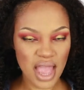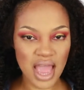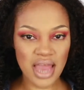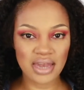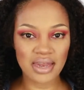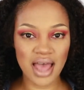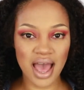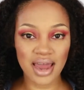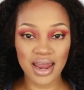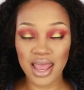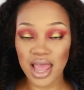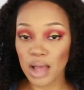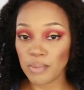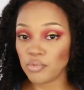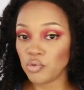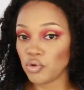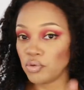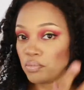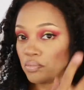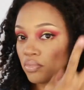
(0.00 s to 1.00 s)
And that
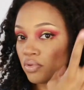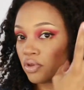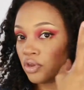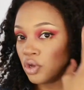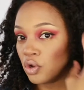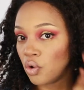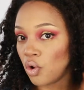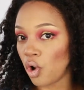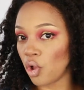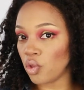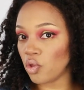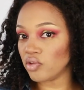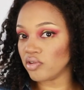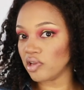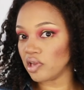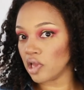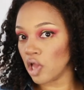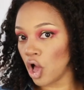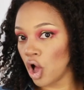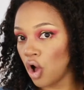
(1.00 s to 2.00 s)
helped with, you know, all those
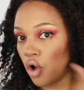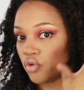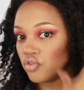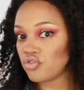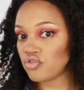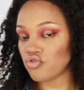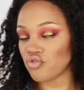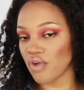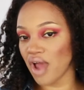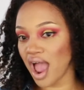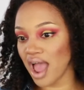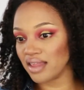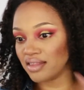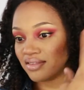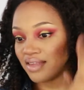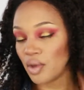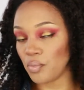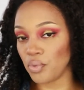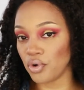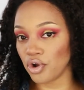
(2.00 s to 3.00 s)
long
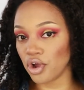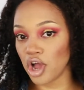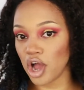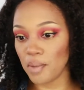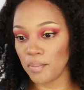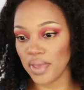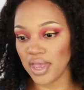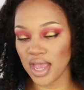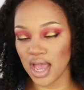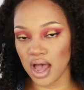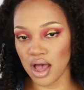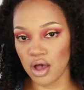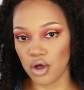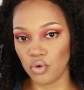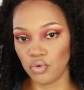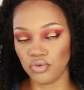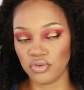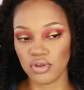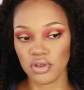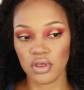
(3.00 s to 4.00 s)
strands that were coming
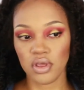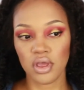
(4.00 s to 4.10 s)
out.